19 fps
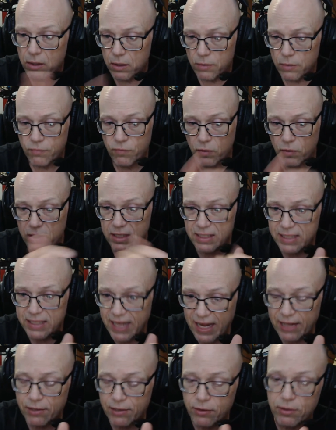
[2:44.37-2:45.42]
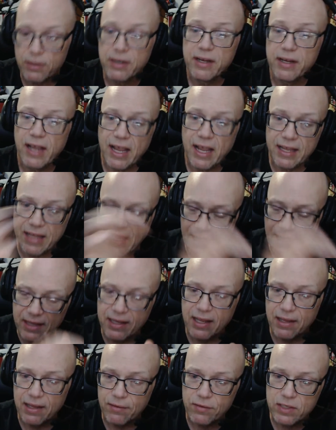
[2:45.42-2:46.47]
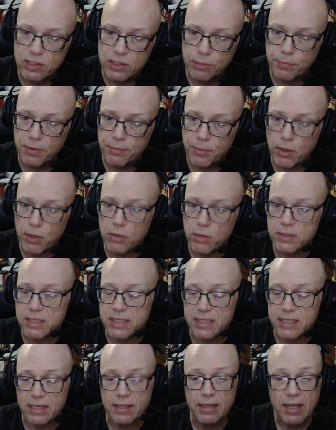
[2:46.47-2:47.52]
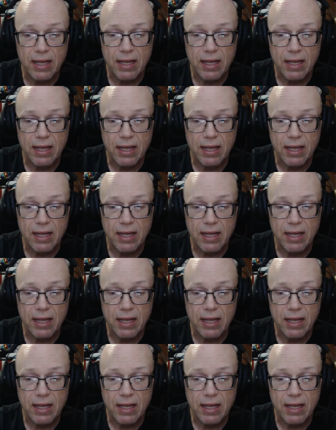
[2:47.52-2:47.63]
for standard, and then it superimposes it,